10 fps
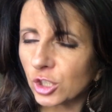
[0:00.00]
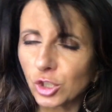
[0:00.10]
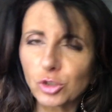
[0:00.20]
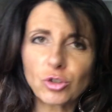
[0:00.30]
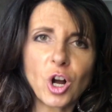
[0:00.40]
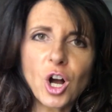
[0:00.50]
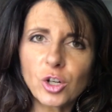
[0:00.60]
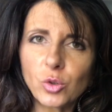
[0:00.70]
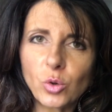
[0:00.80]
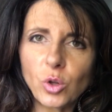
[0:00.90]

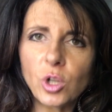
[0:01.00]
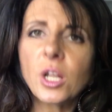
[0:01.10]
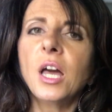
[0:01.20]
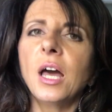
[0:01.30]
strong cool,